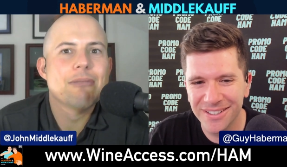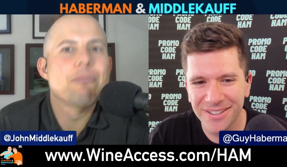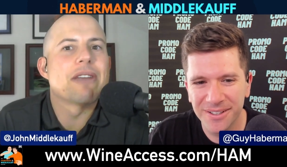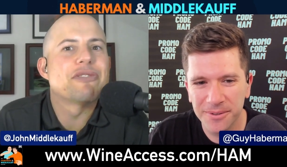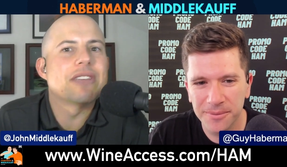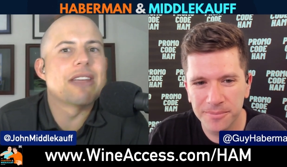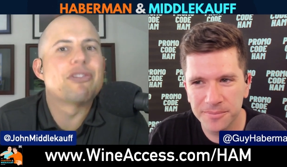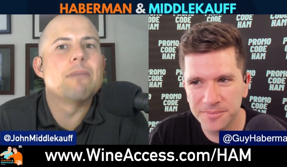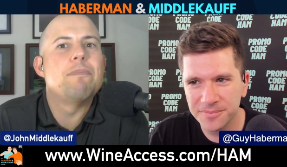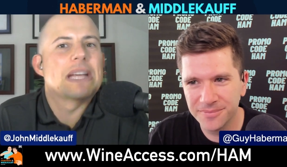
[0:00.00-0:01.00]
Speaker 1: But if if
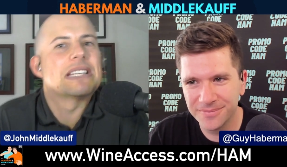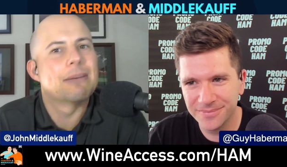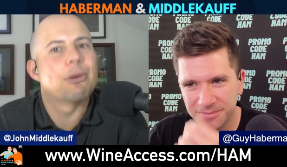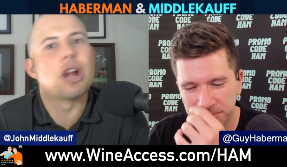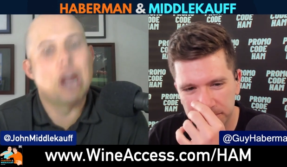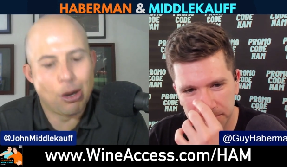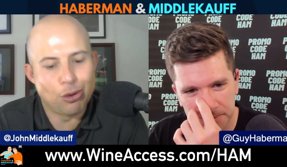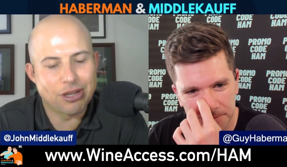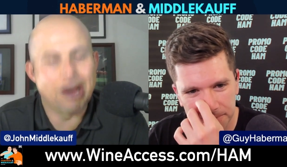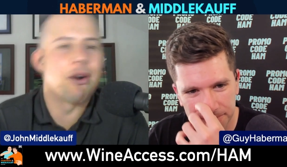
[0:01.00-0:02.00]
the big Zimmer
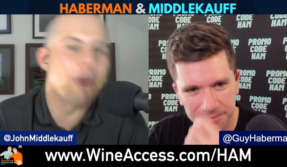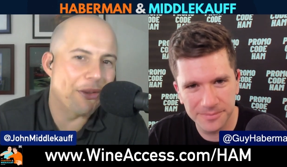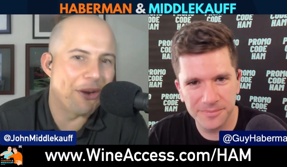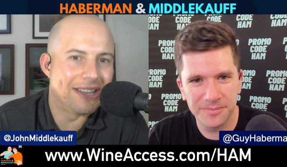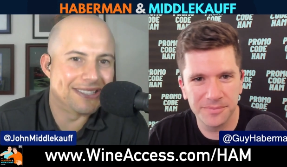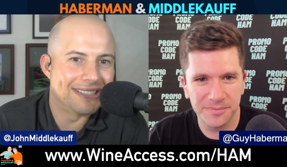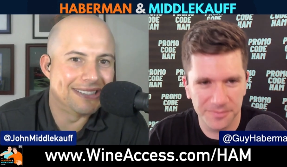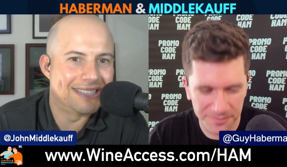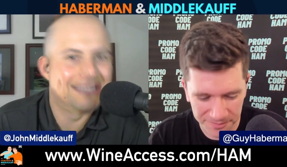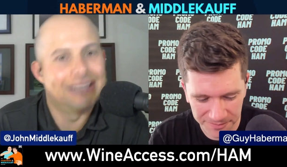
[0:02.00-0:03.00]
goes on our other hot seat
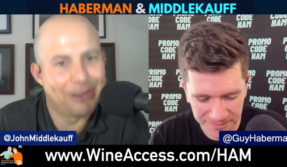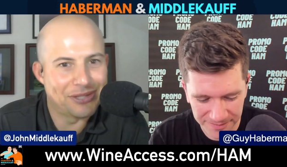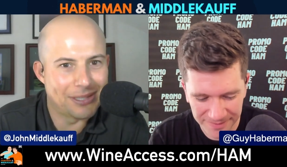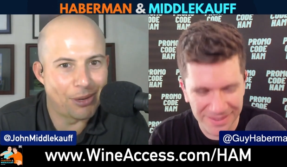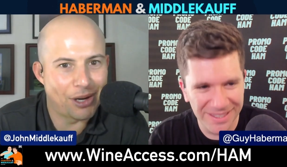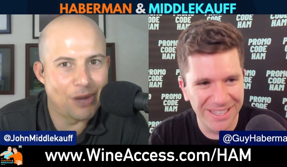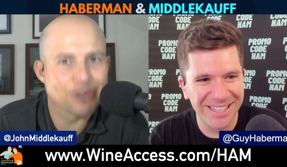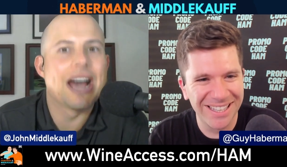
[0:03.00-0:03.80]
list, the little Zimmer goes.